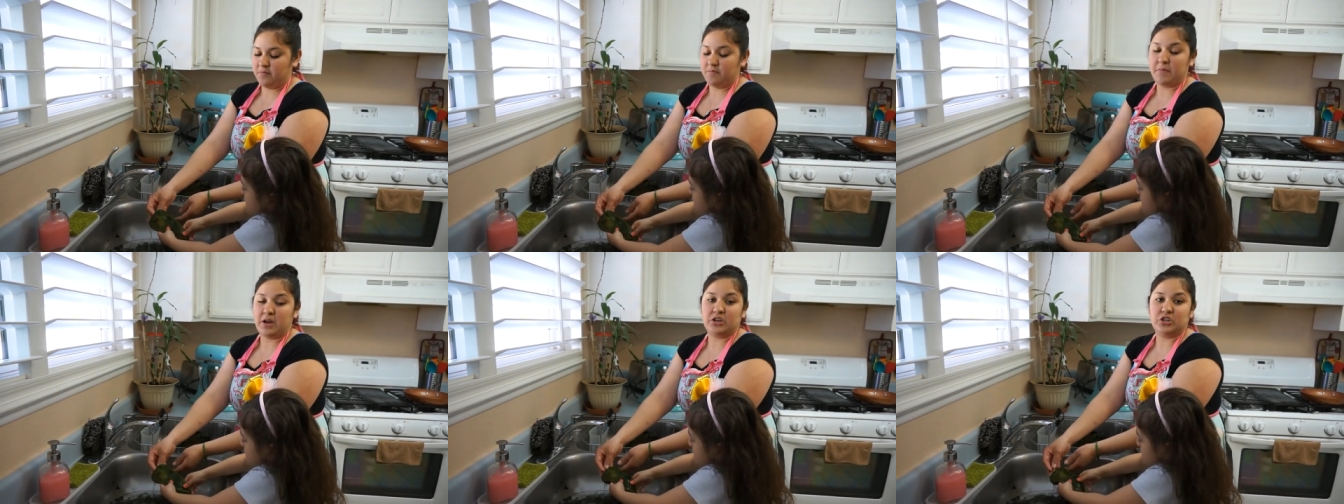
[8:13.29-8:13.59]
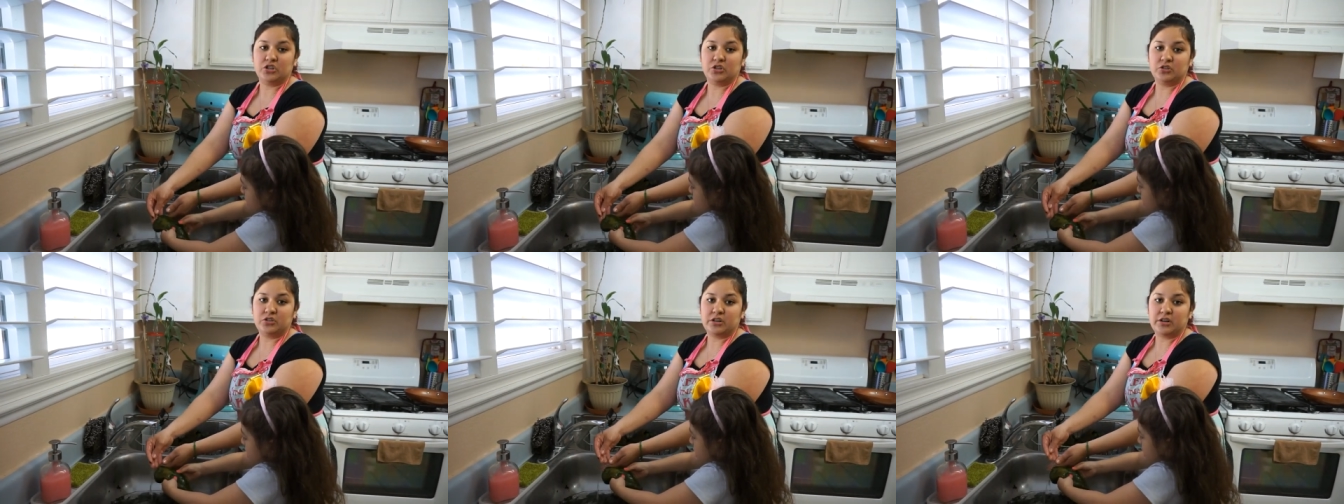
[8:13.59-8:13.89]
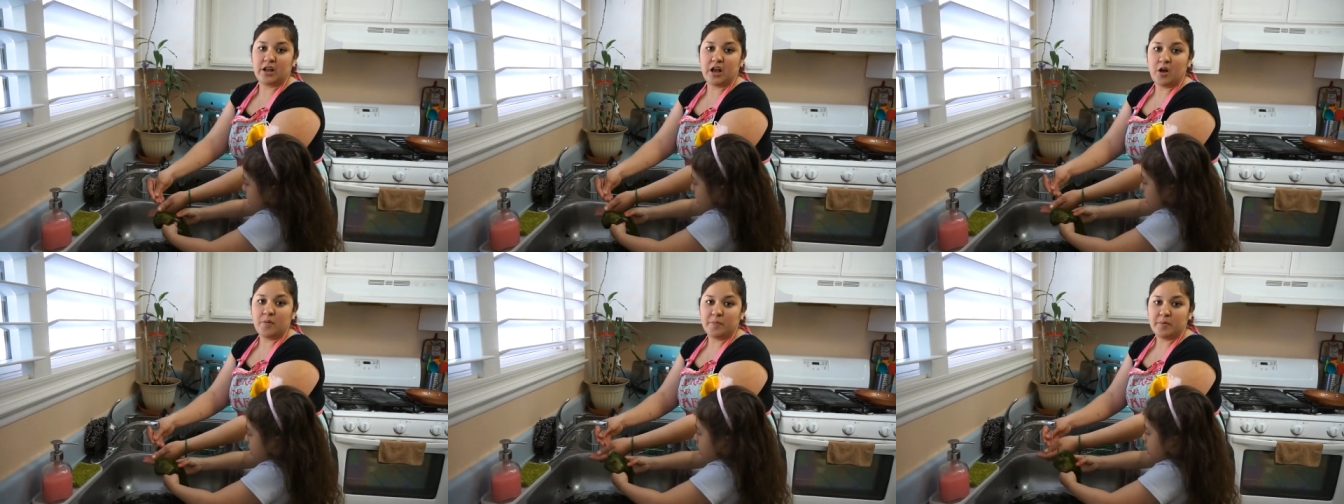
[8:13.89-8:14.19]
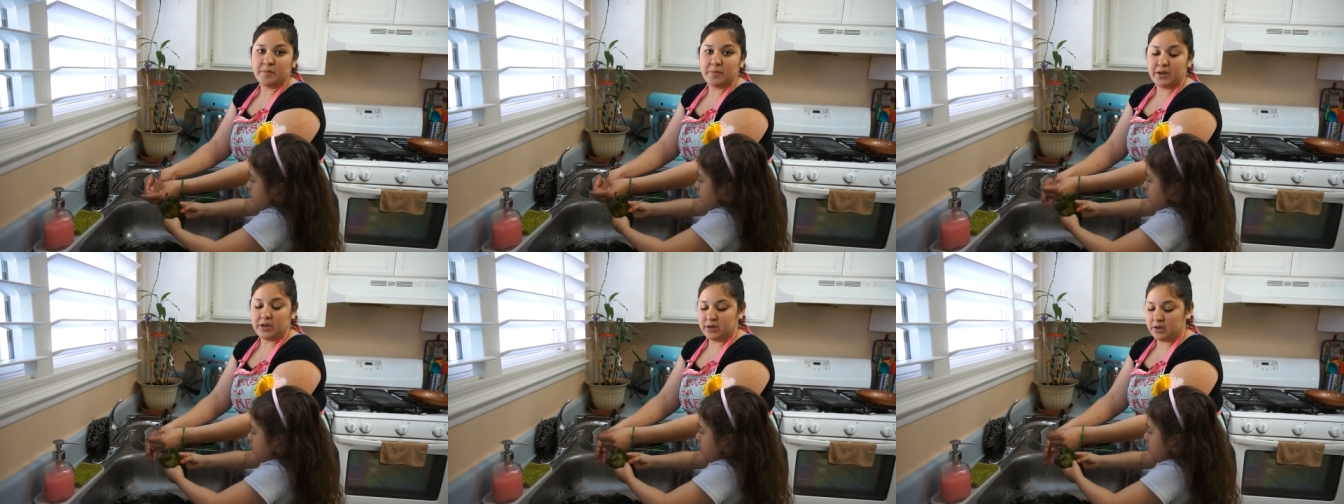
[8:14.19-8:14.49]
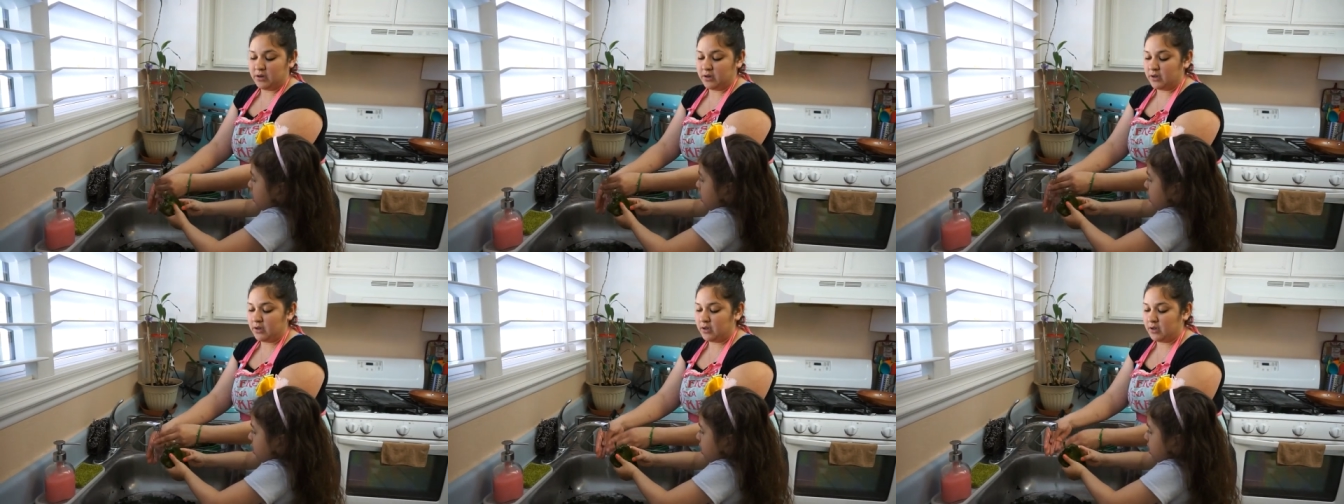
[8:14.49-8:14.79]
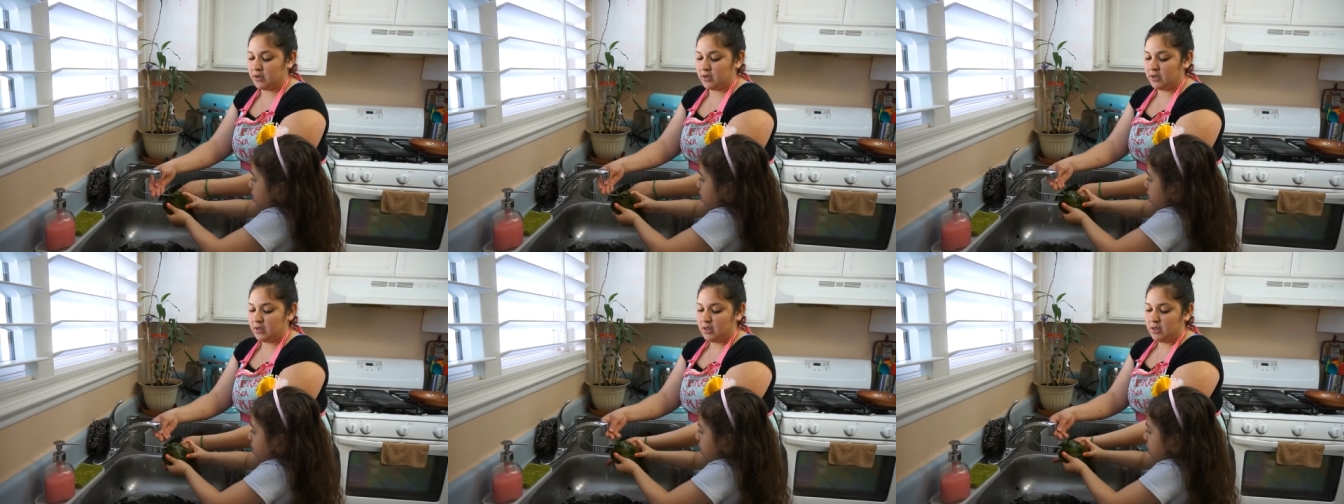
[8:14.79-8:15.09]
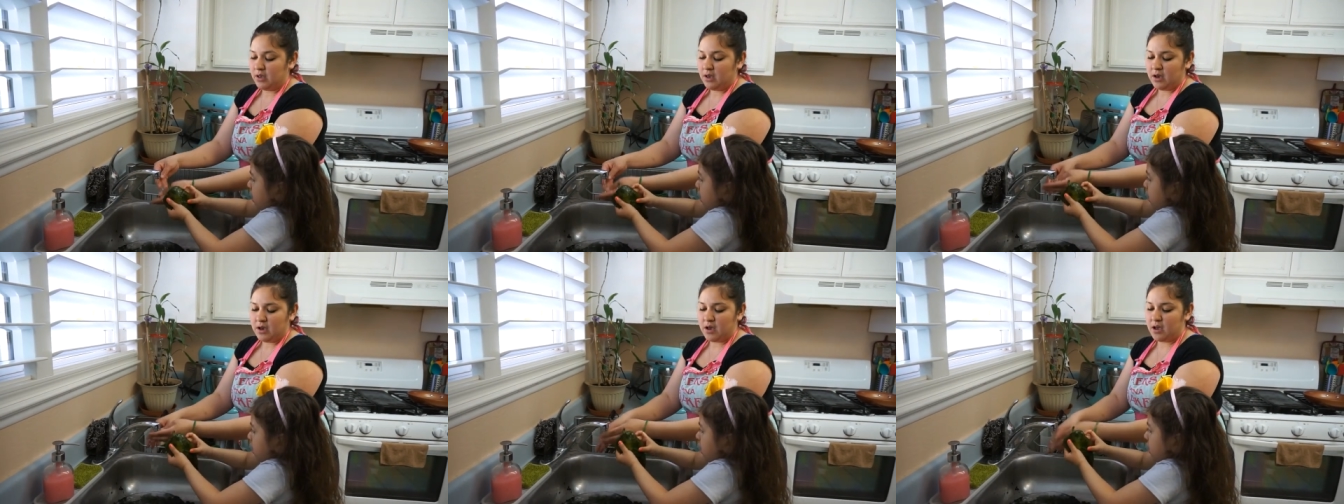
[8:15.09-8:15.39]
my children helping me cook.
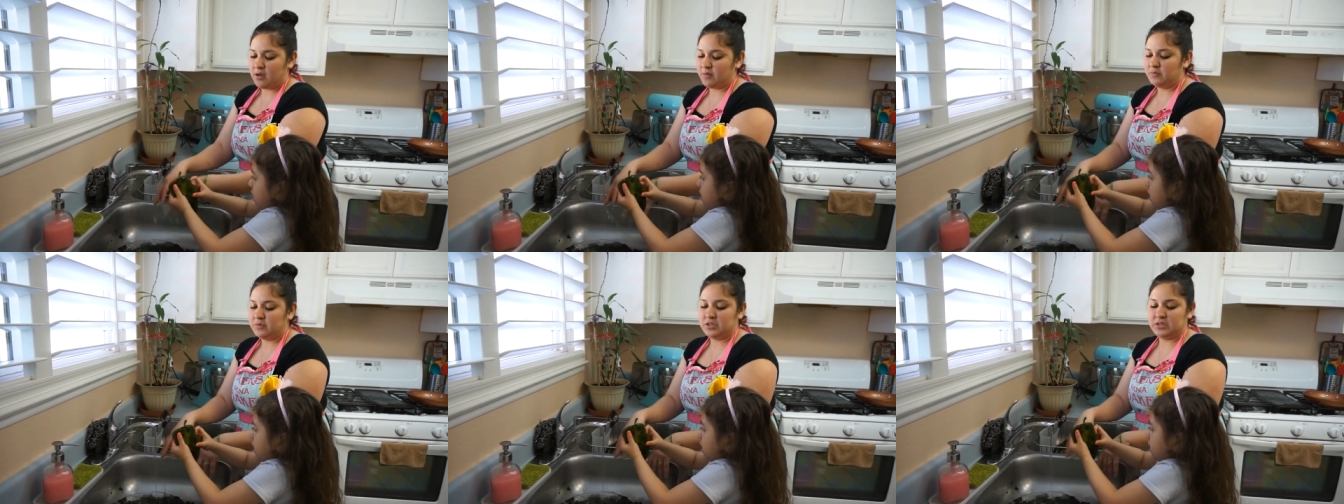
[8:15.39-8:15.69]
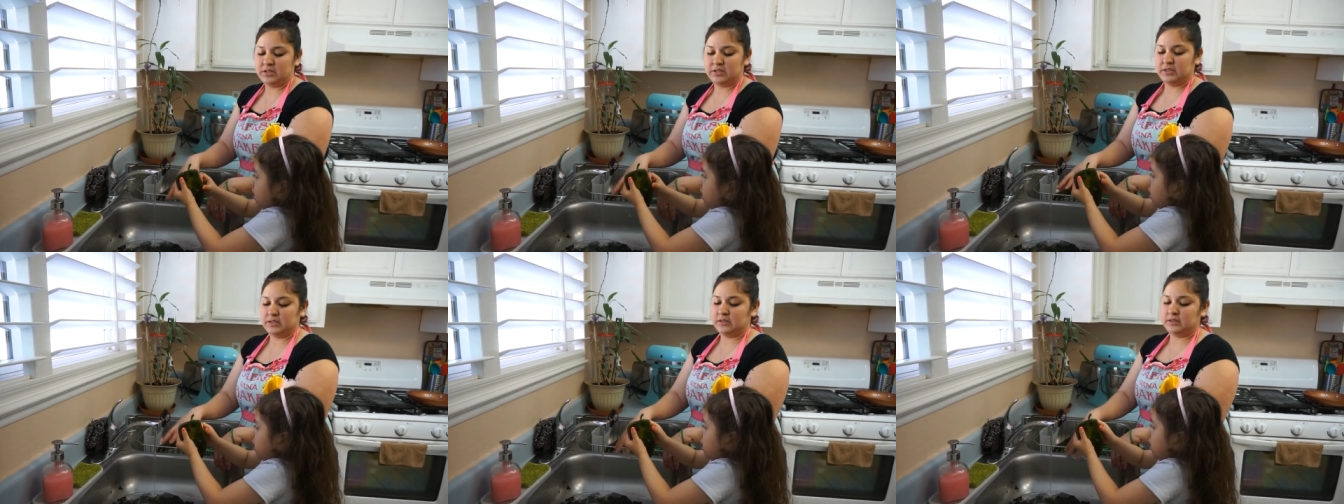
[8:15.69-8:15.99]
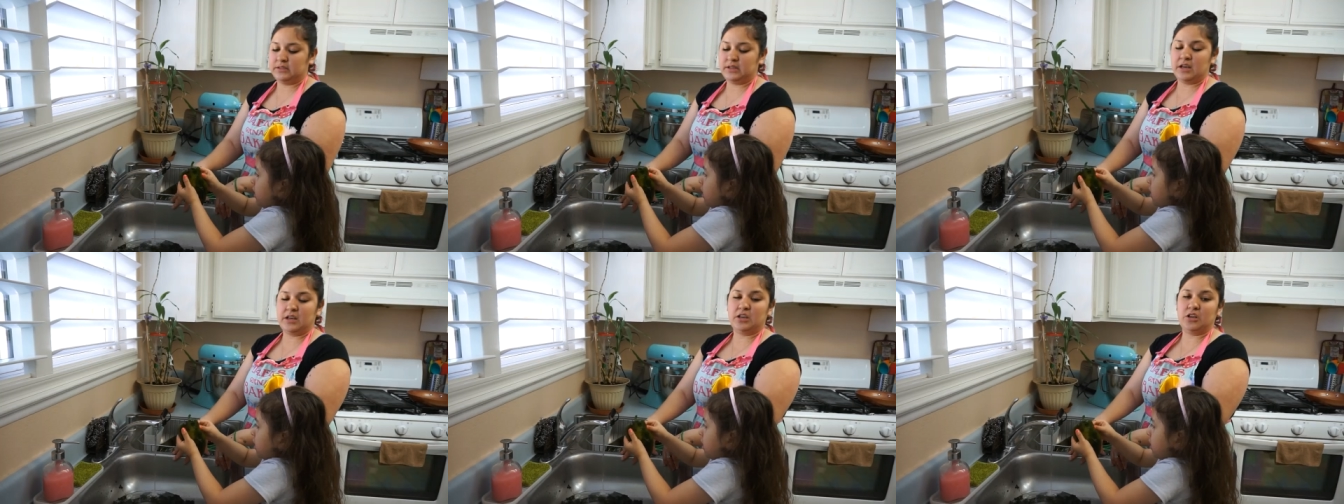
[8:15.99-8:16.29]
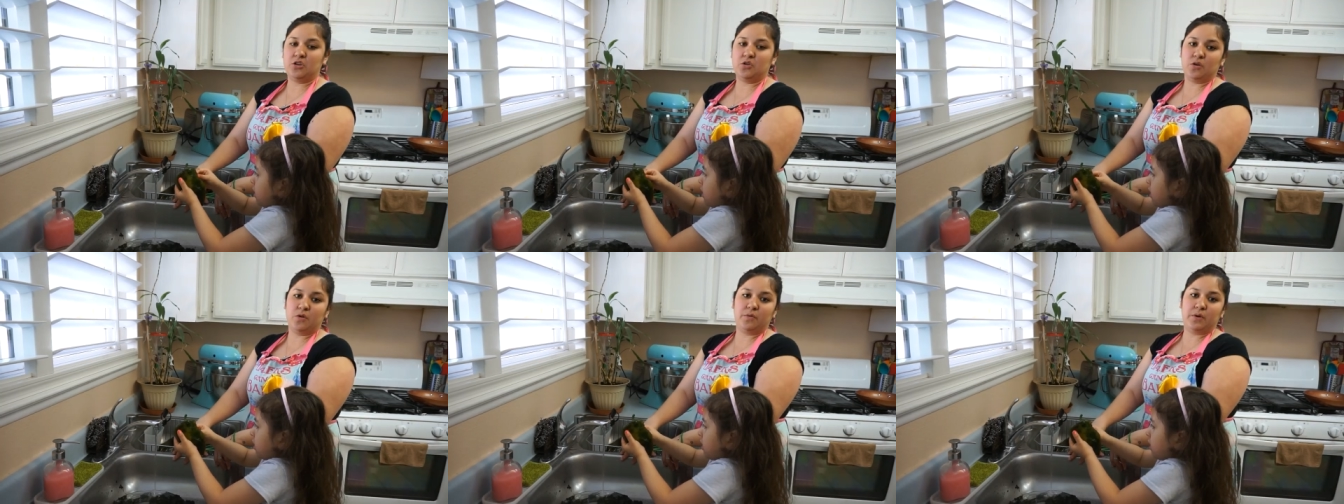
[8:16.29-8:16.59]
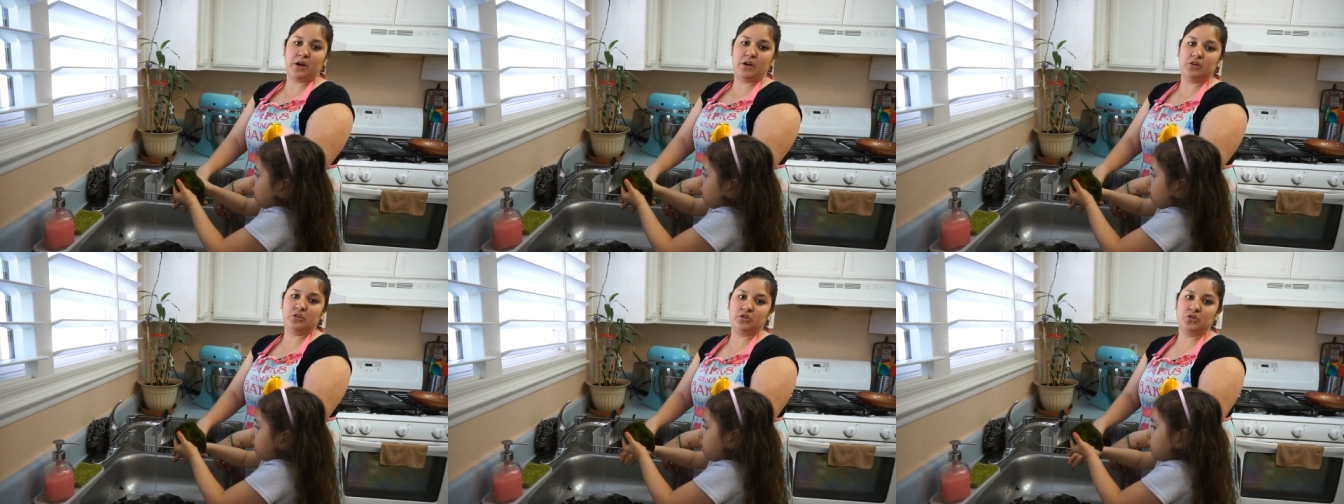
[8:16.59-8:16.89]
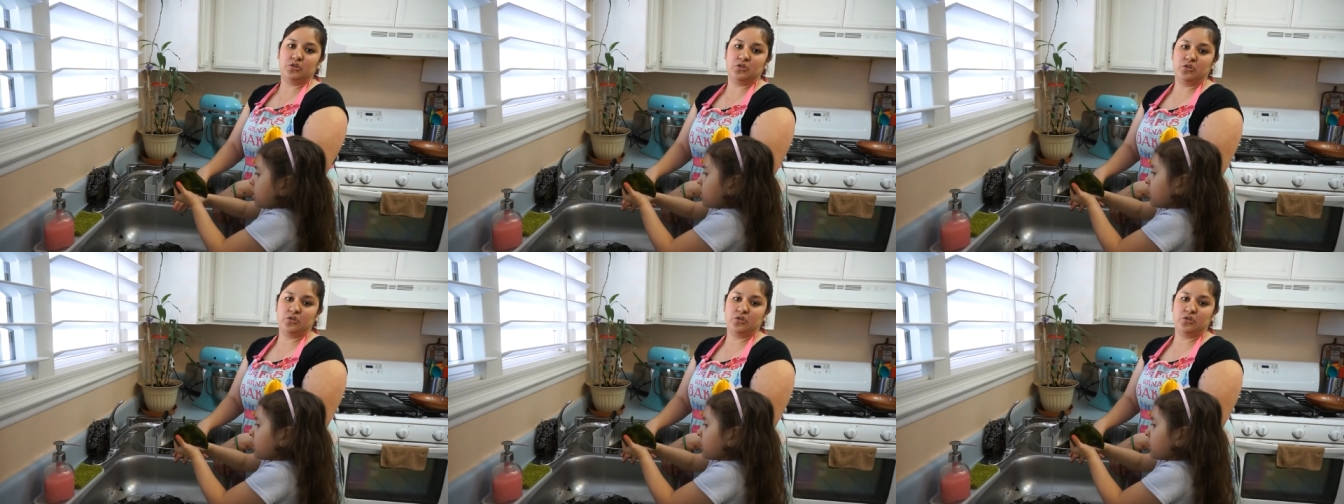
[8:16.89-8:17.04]
Just taking you around to